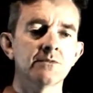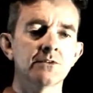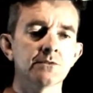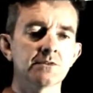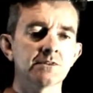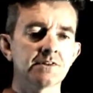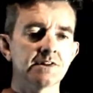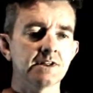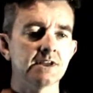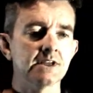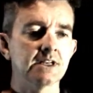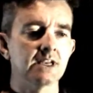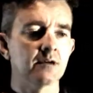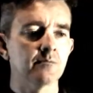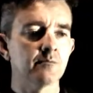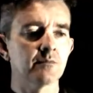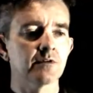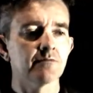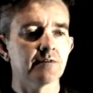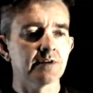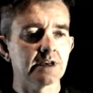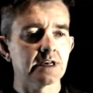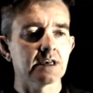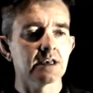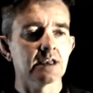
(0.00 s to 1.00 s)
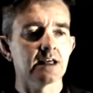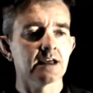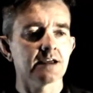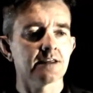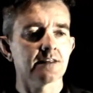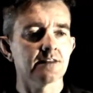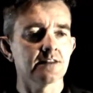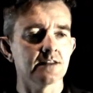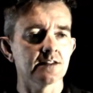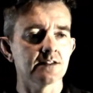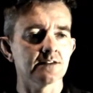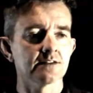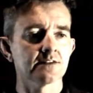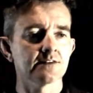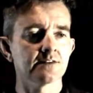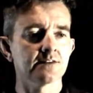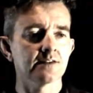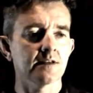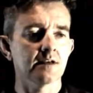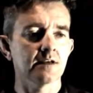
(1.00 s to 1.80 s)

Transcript: you'll see a number written like this.